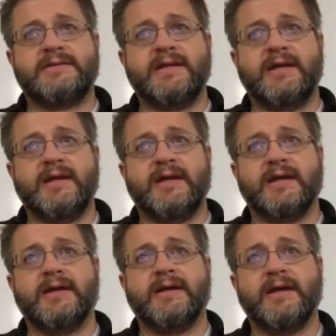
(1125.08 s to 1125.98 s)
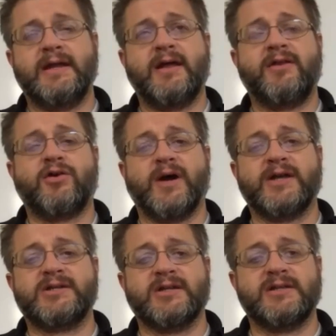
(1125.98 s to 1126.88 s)
see. Any other
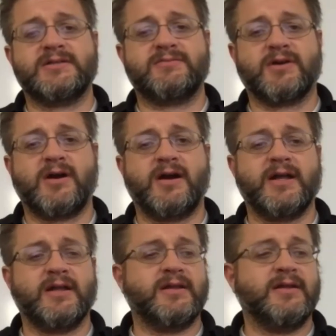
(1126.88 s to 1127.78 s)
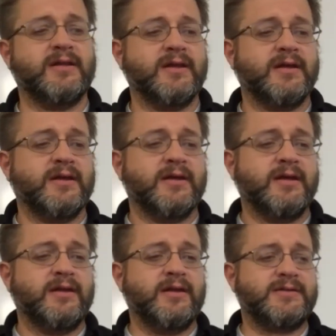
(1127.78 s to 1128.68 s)
questions regarding
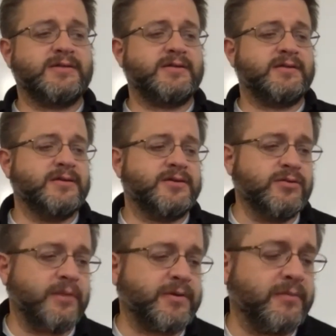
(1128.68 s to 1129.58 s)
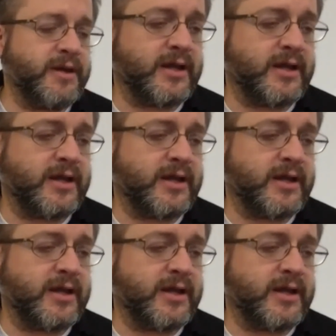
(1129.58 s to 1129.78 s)
these 2 upcoming